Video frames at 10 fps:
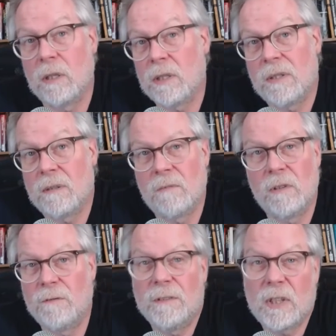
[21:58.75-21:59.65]
It's the
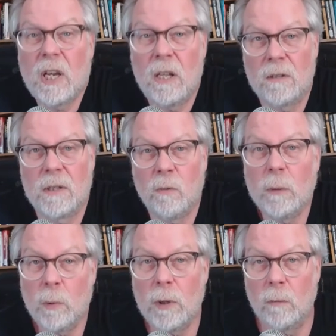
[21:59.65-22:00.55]
fifth color that we
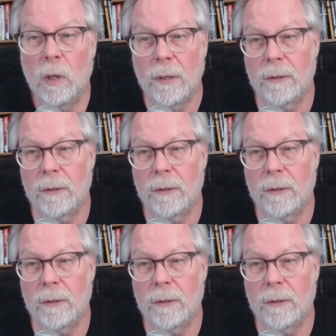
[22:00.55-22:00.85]
print with.